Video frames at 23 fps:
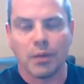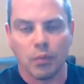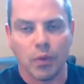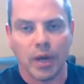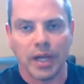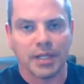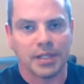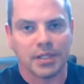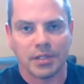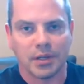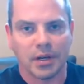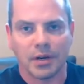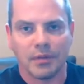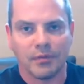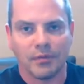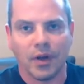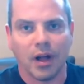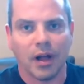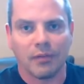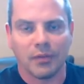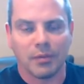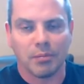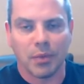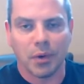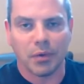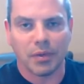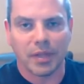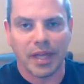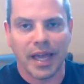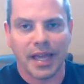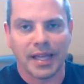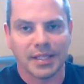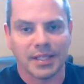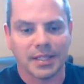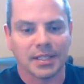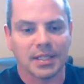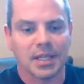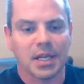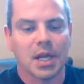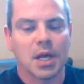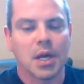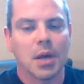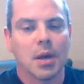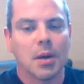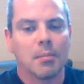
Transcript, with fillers: and weights are involved in both cases